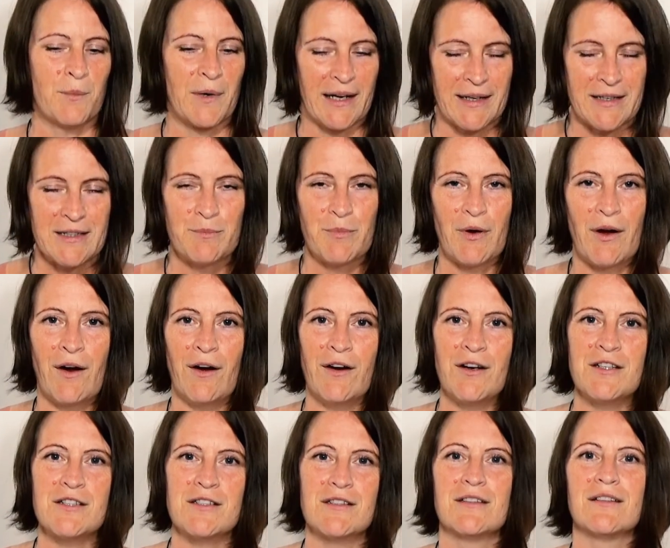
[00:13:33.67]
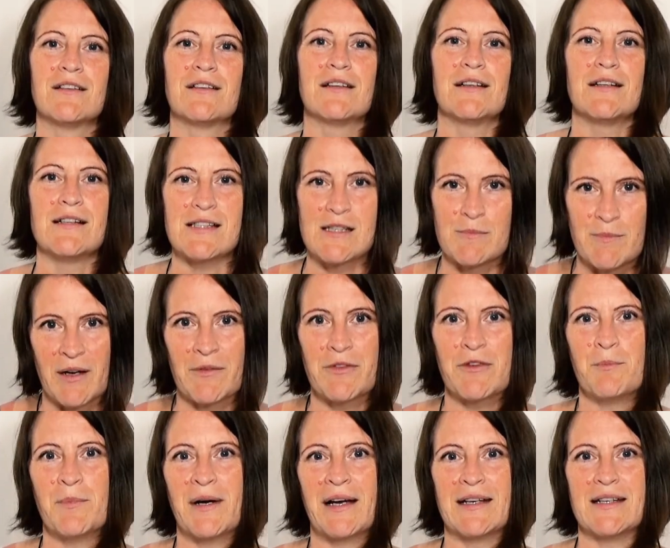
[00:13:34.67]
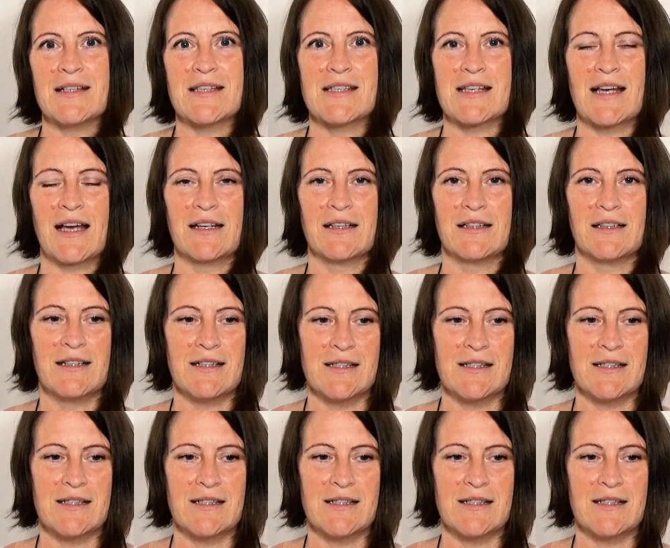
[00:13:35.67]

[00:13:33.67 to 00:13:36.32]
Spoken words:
mind part, it's about the mindset.